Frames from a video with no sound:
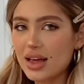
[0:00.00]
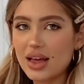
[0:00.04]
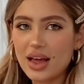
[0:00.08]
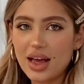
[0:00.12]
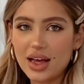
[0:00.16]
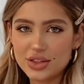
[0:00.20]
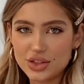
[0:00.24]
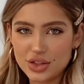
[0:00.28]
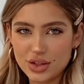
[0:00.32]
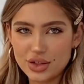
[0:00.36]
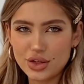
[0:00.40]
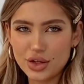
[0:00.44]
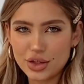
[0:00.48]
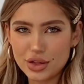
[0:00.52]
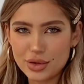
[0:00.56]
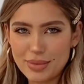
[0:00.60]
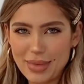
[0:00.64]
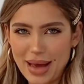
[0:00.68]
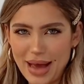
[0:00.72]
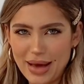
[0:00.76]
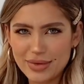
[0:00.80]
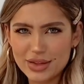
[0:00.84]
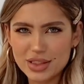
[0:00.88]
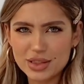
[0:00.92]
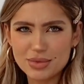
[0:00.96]
I don't know the
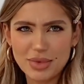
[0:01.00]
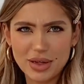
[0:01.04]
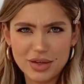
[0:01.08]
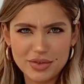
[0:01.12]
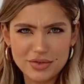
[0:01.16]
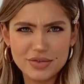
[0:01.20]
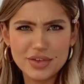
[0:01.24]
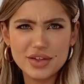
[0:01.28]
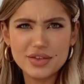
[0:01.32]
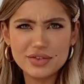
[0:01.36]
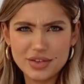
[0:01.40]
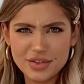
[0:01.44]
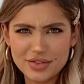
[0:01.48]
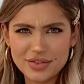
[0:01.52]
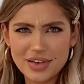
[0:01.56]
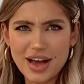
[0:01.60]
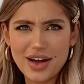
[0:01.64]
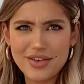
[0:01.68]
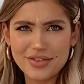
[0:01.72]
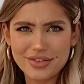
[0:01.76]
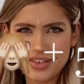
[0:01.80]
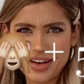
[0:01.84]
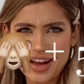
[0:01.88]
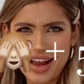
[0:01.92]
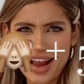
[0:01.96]
maths, but
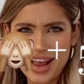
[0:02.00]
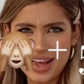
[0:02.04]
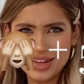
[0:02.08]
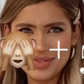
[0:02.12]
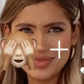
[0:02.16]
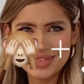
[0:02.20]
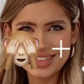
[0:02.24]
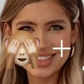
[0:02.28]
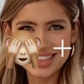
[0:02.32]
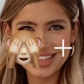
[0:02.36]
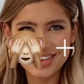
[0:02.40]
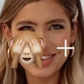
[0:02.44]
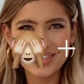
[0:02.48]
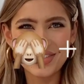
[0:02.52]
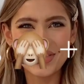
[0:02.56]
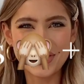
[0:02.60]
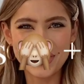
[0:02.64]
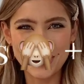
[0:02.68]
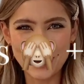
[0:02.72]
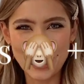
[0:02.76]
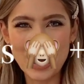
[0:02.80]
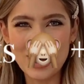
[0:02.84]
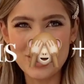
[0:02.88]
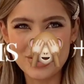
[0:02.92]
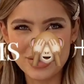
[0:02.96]
55 grams
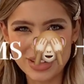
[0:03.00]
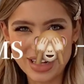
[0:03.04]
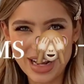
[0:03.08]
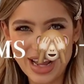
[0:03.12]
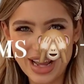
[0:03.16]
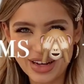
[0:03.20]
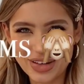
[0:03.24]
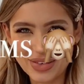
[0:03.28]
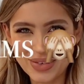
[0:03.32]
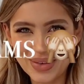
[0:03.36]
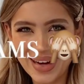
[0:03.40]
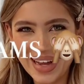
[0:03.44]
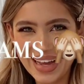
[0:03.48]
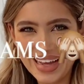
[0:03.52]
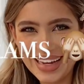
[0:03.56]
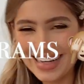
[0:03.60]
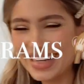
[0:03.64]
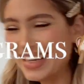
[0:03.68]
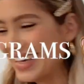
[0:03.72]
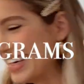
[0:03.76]
for every egg white.